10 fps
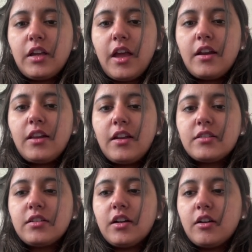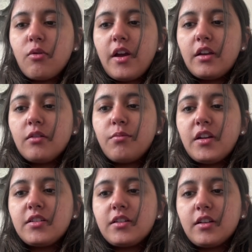and later acquired by
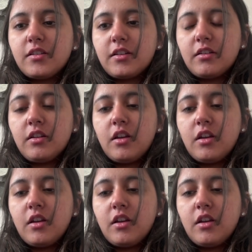Turnitin,